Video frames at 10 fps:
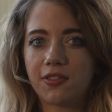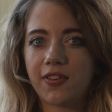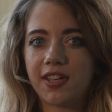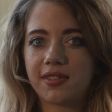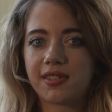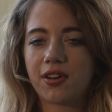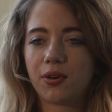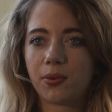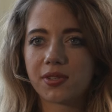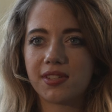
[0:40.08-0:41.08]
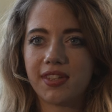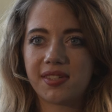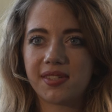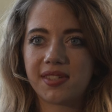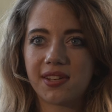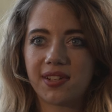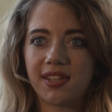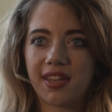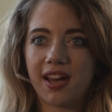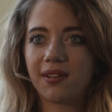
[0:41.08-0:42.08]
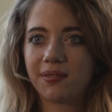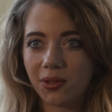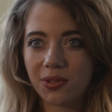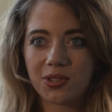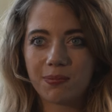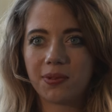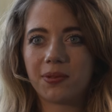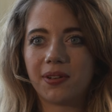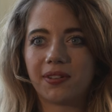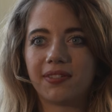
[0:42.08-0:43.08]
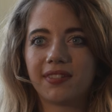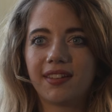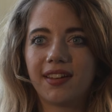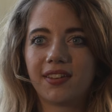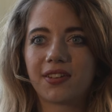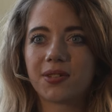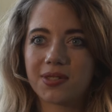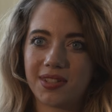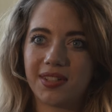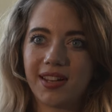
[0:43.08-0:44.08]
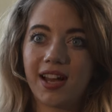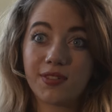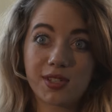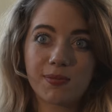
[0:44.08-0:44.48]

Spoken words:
of events that I wasn't necessarily that knowledgeable on, and I got to have